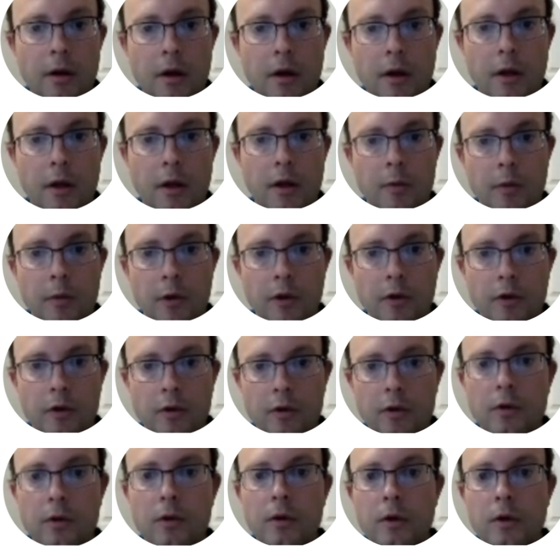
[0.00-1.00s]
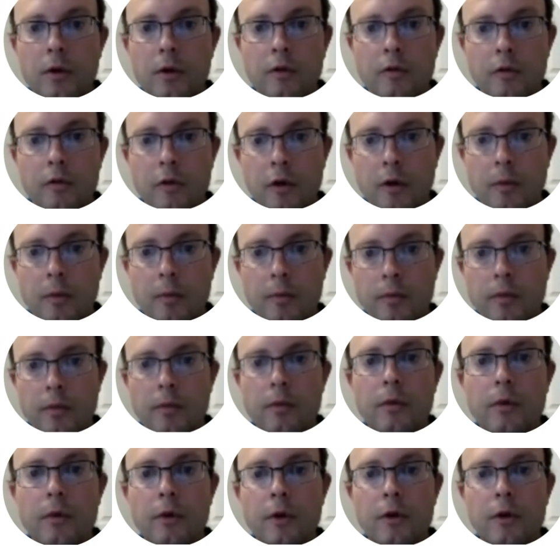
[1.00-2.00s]
an image from
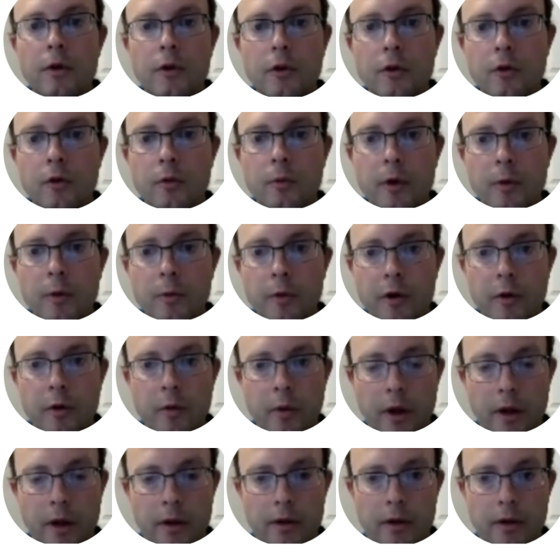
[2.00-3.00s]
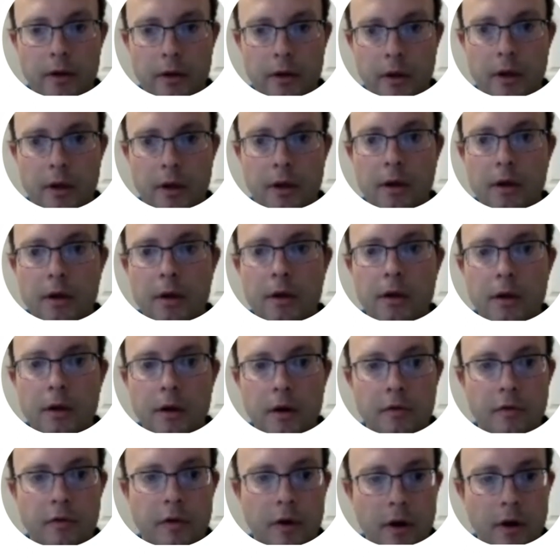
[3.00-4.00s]
to memory rather than
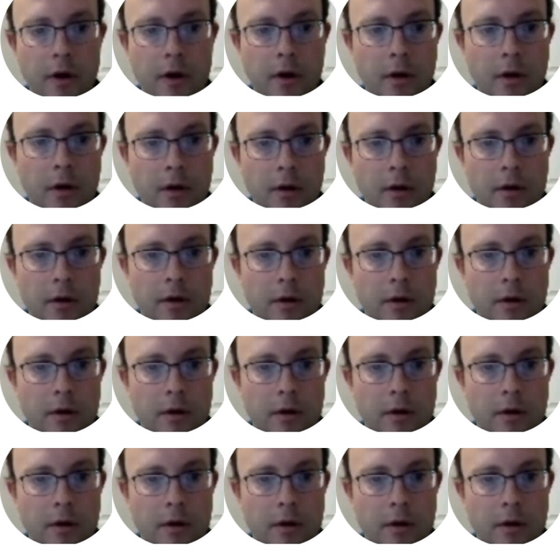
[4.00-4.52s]
a file.